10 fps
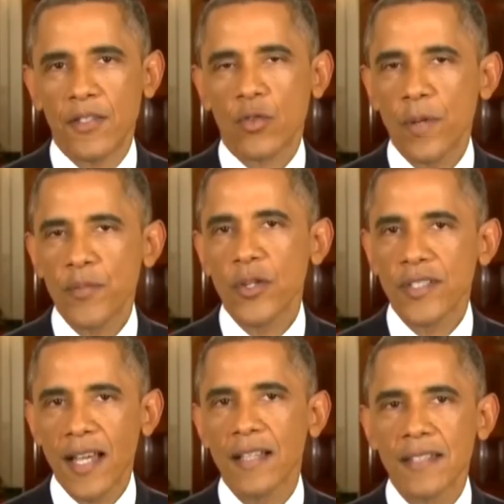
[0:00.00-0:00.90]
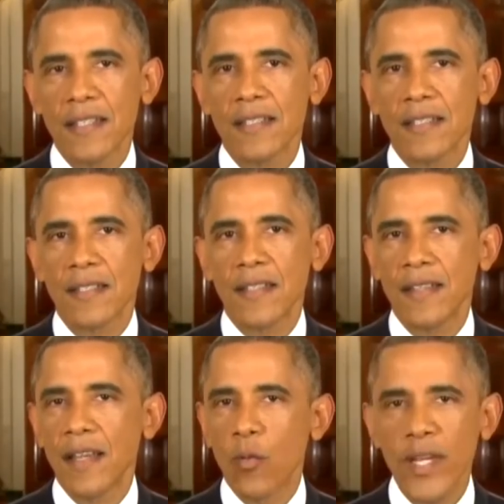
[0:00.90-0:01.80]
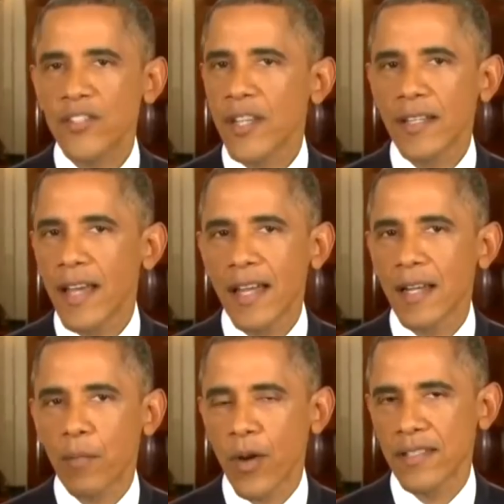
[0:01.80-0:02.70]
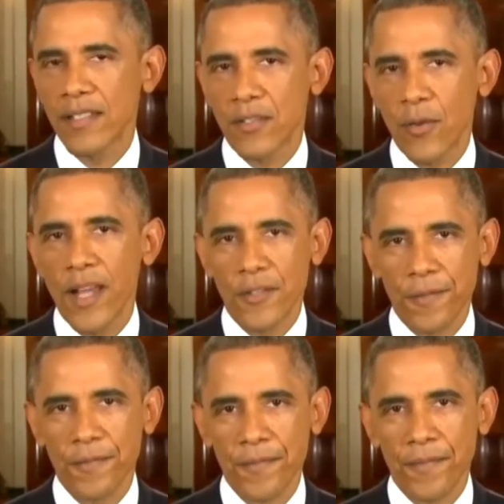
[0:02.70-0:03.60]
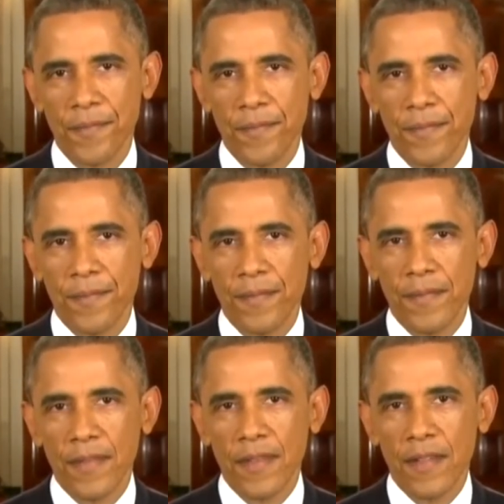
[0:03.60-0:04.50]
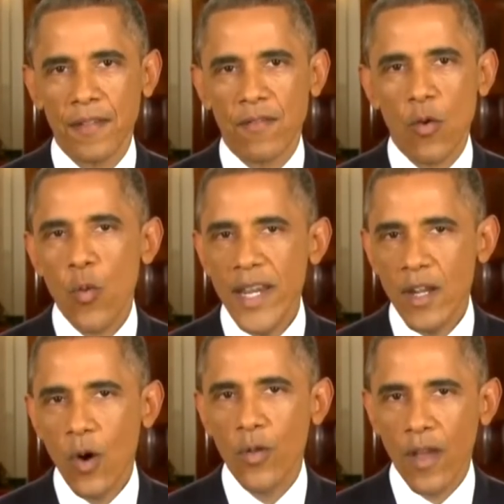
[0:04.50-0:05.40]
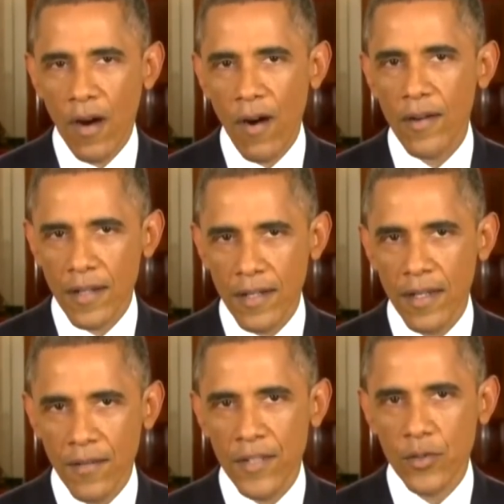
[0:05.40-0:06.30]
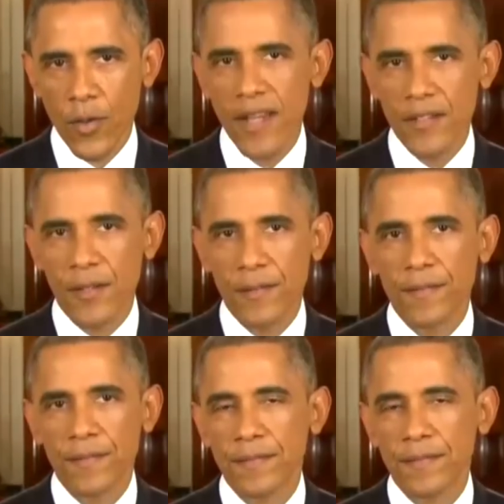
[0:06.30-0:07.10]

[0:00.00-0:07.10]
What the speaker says: Scripture tells us that we shall not oppress a stranger, for we know the heart of a stranger.